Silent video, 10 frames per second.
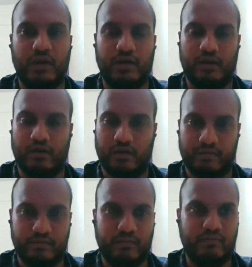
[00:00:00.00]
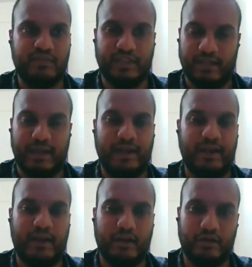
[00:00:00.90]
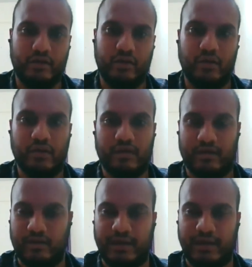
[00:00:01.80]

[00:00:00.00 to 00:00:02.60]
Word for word: uh, C L I, Argo, Uh,